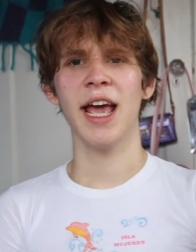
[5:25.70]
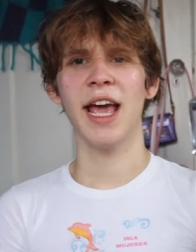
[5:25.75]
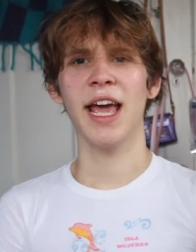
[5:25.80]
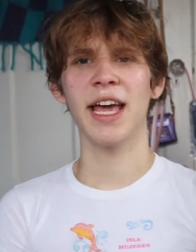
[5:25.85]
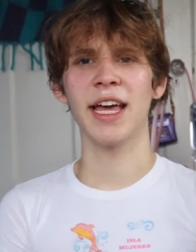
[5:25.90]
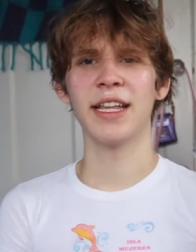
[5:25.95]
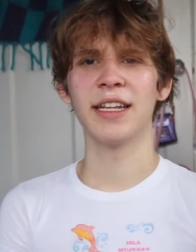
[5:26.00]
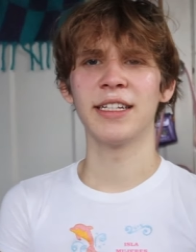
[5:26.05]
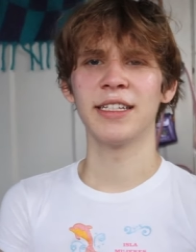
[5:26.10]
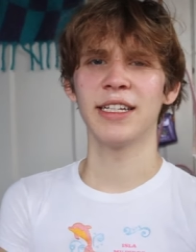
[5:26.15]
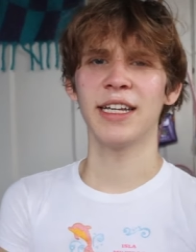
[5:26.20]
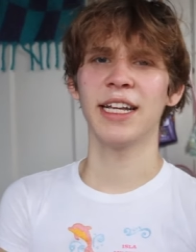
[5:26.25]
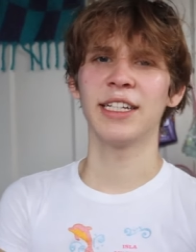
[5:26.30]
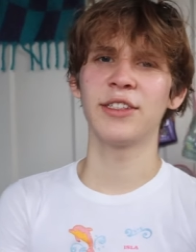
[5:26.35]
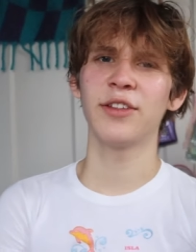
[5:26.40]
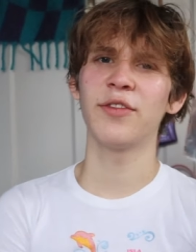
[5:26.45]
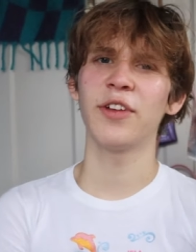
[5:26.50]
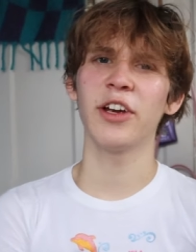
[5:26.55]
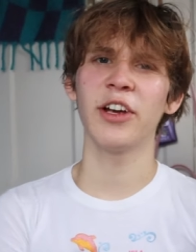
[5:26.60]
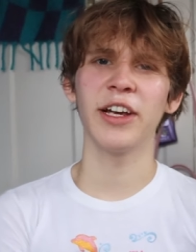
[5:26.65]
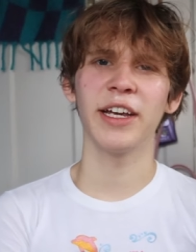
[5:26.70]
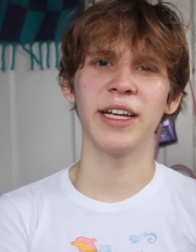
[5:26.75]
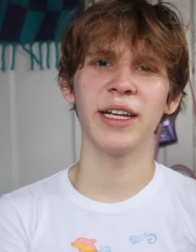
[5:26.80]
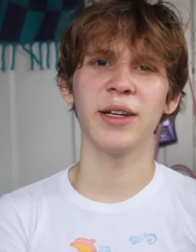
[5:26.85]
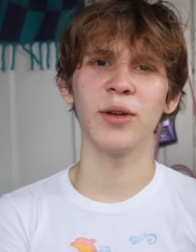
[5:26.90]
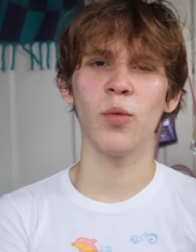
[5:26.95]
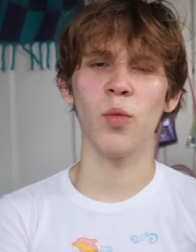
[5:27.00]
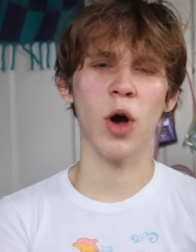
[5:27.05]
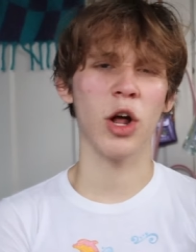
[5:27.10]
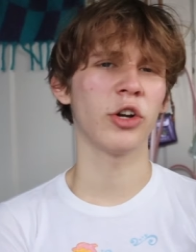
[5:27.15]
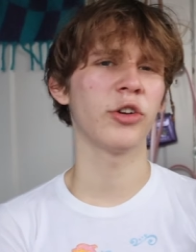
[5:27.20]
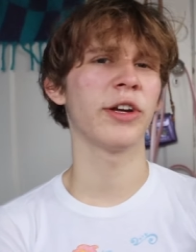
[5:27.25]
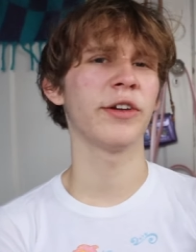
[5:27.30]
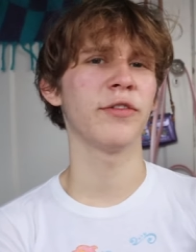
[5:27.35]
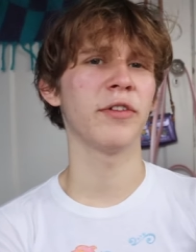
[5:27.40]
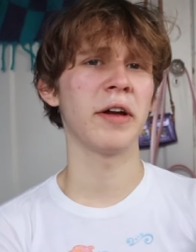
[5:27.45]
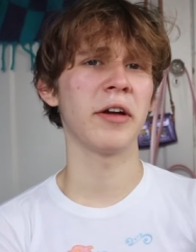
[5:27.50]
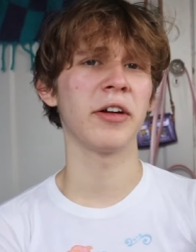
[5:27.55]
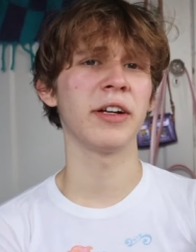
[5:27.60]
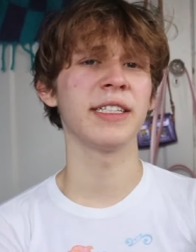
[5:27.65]
and it's a very watery
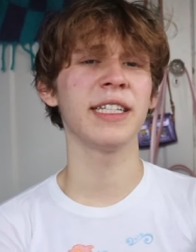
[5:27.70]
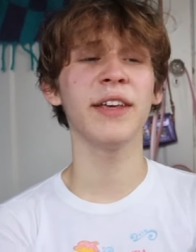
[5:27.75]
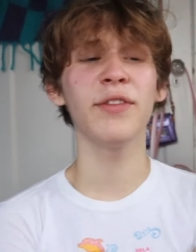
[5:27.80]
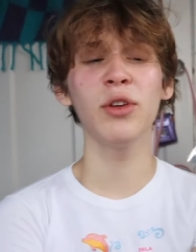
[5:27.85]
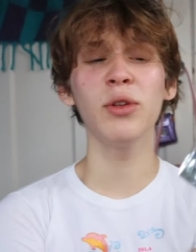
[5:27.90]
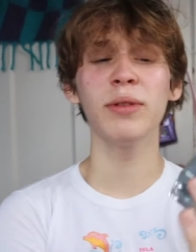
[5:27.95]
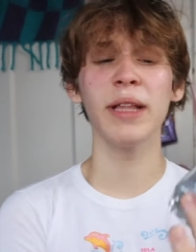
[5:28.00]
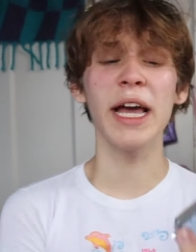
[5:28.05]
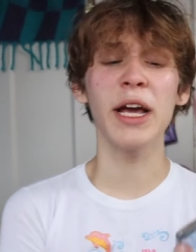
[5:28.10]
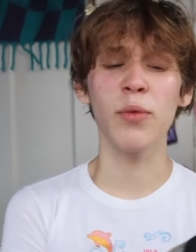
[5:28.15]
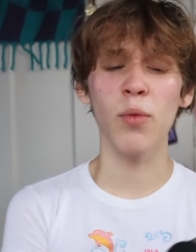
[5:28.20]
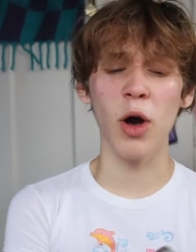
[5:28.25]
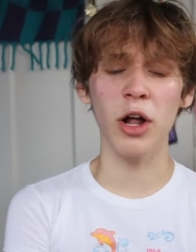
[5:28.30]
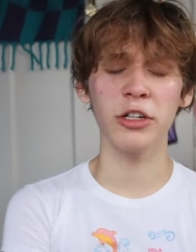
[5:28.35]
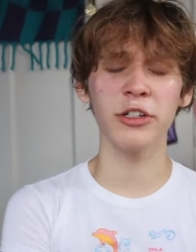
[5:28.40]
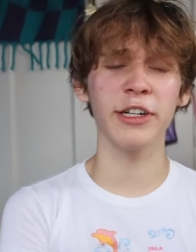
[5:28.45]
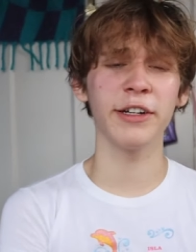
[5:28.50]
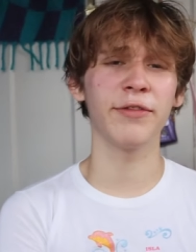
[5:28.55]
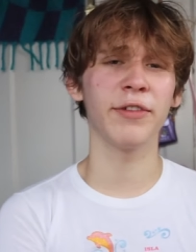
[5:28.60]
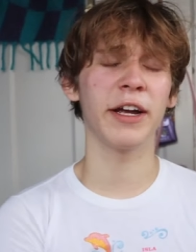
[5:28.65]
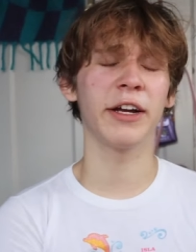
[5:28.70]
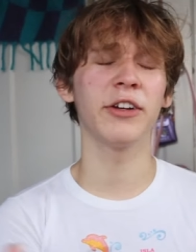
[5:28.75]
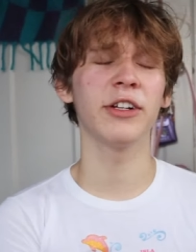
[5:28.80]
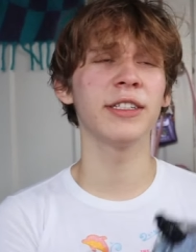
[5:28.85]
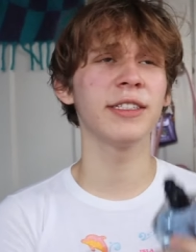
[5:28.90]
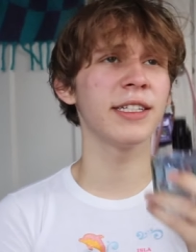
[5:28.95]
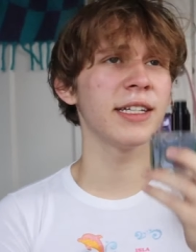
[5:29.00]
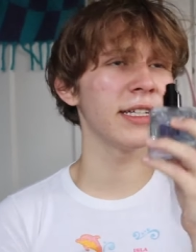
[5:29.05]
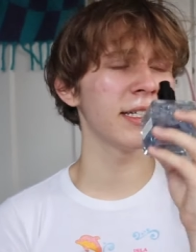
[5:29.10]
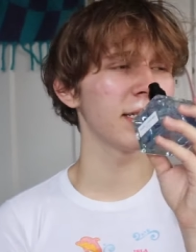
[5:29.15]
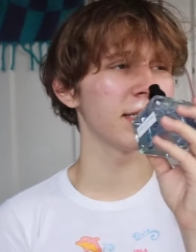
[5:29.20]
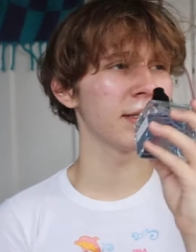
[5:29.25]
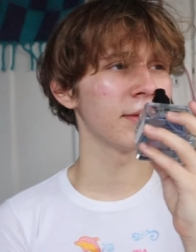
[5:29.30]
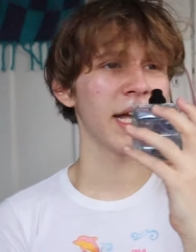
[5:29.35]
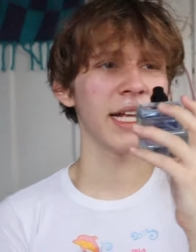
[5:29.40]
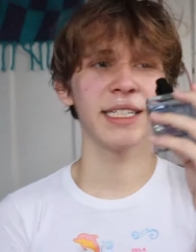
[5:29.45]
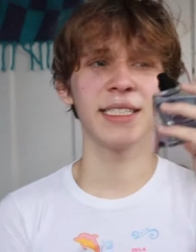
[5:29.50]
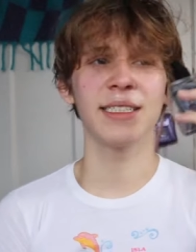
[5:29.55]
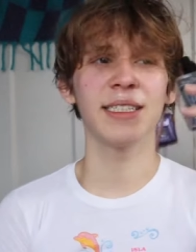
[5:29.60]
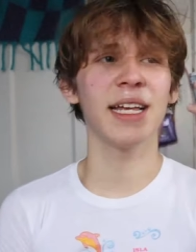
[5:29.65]
fragrance. If you like watery fragrances,
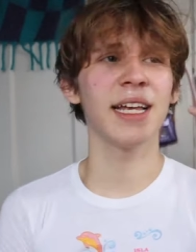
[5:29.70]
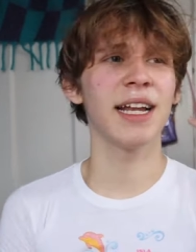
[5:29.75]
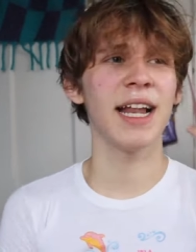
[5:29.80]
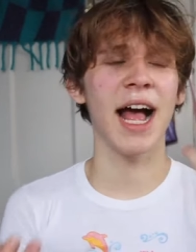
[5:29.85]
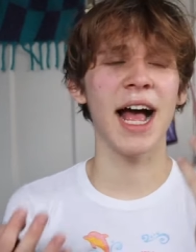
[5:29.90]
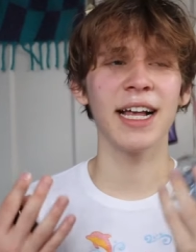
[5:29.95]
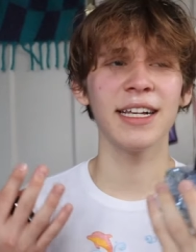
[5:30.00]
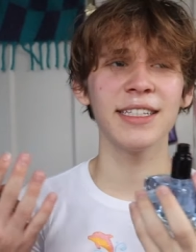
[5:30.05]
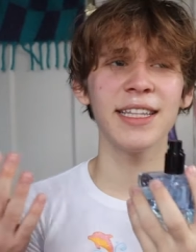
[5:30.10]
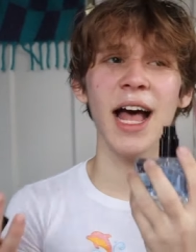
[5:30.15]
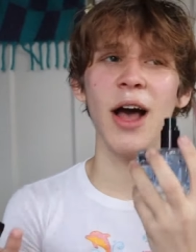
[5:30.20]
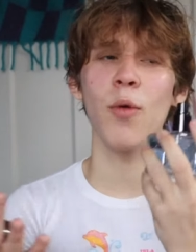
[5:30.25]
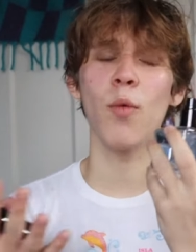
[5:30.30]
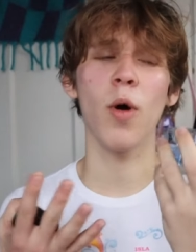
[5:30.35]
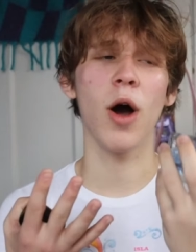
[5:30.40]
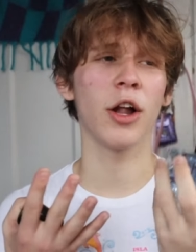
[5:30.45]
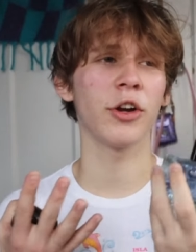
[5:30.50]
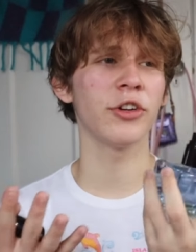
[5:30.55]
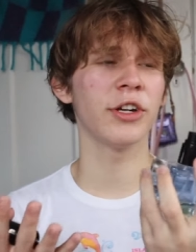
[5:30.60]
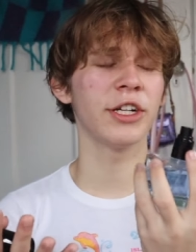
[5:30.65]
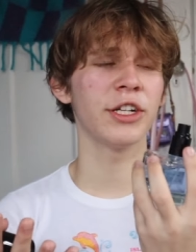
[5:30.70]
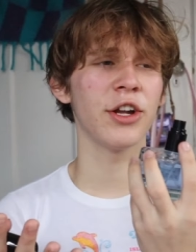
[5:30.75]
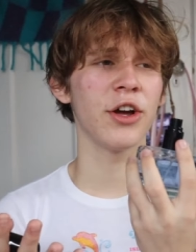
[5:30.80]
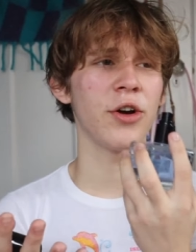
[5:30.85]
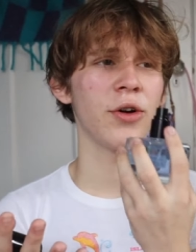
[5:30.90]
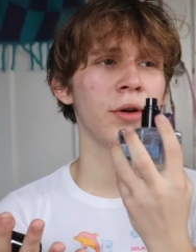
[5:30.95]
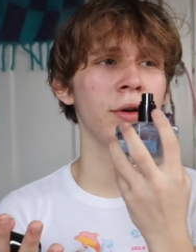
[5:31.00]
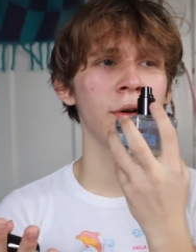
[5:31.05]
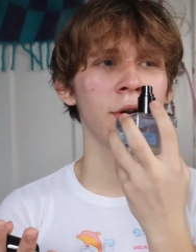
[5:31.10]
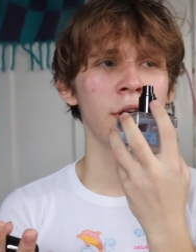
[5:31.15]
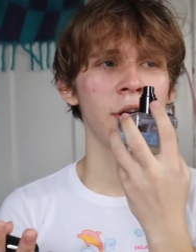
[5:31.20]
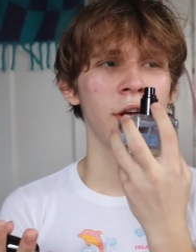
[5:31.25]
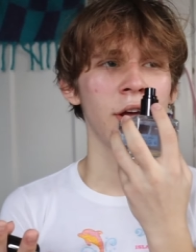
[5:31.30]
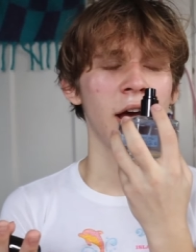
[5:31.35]
it's it has that watery note.